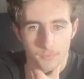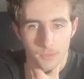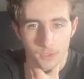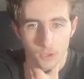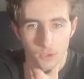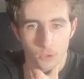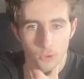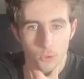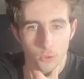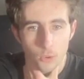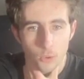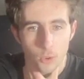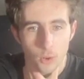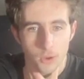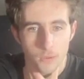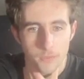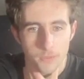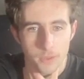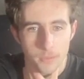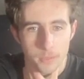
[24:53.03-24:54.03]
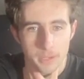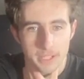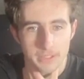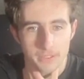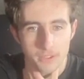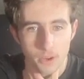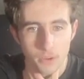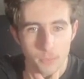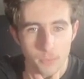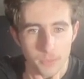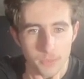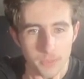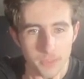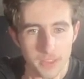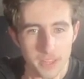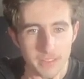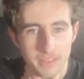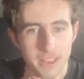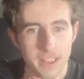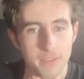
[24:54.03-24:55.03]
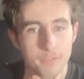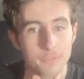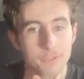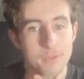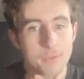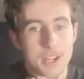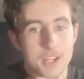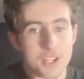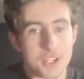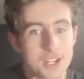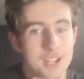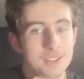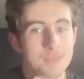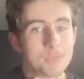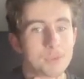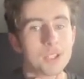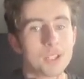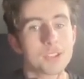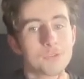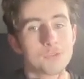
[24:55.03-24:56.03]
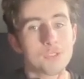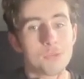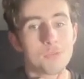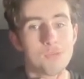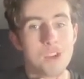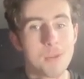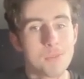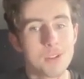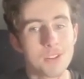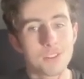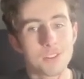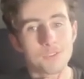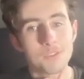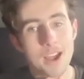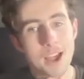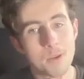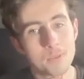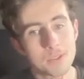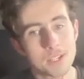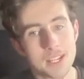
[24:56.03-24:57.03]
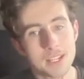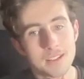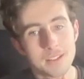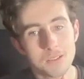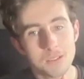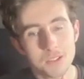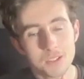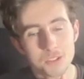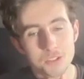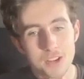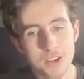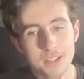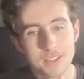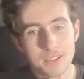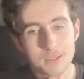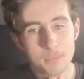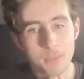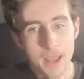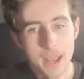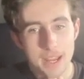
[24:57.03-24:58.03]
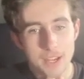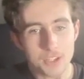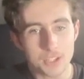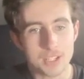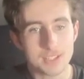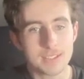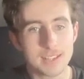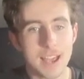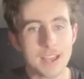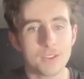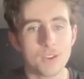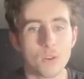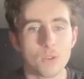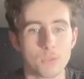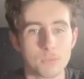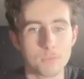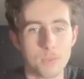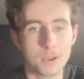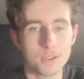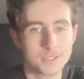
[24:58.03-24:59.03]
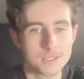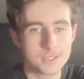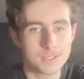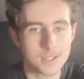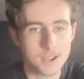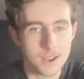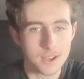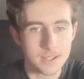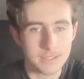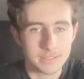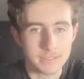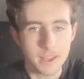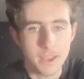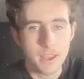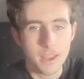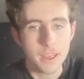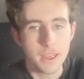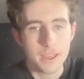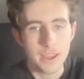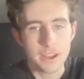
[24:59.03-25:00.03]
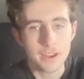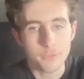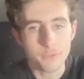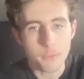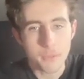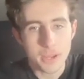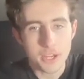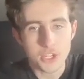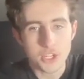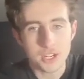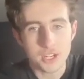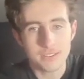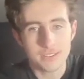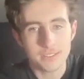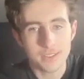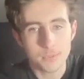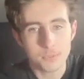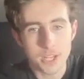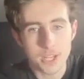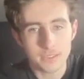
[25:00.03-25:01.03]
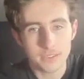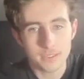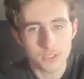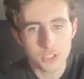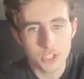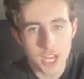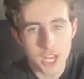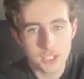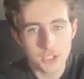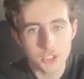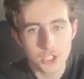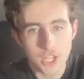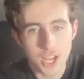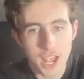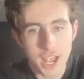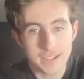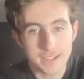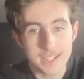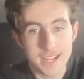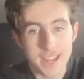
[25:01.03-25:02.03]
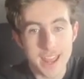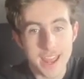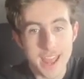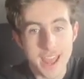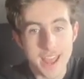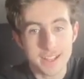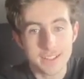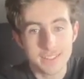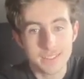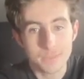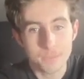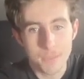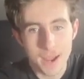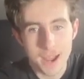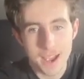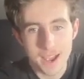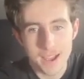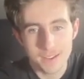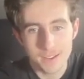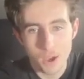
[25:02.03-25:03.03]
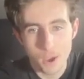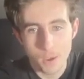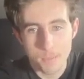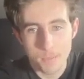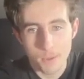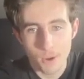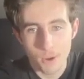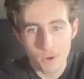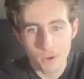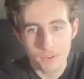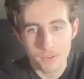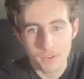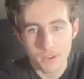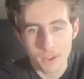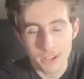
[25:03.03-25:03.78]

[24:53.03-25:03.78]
Oh! Please note, this information is pulled from remnants found in illustrated pages and old merchandise. Information is subject to change and expand upon...